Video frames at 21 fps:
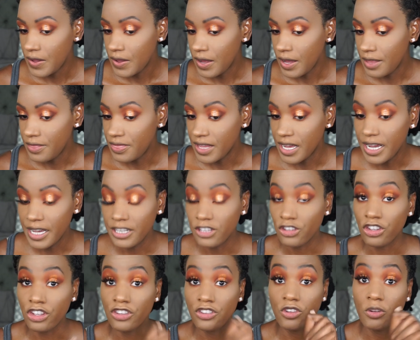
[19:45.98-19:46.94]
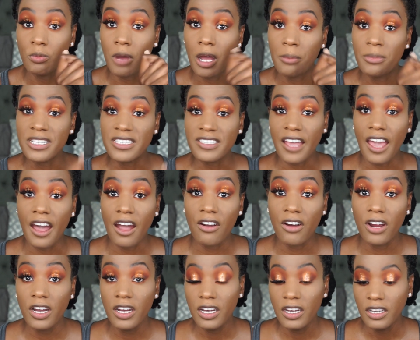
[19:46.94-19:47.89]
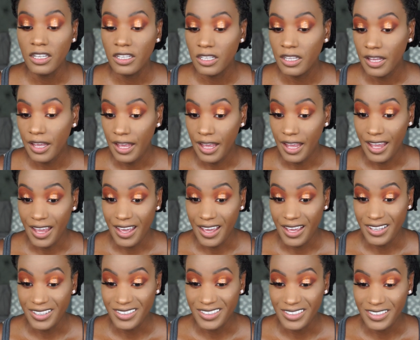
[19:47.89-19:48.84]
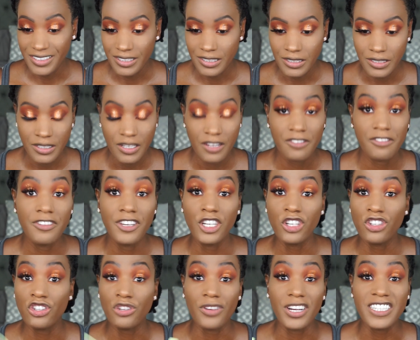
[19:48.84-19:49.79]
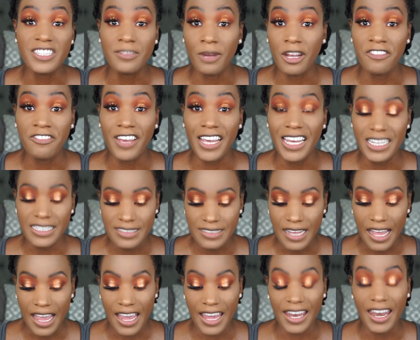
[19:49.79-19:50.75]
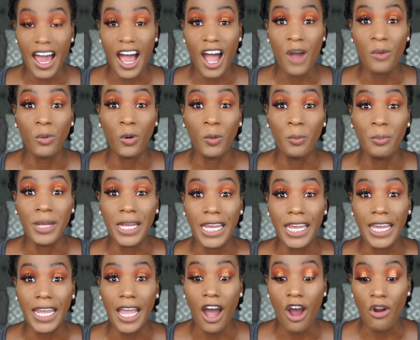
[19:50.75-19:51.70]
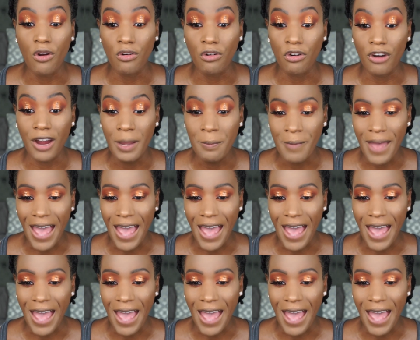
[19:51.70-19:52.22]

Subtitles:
And then just do my mascara and finish the rest of my face, and I will be right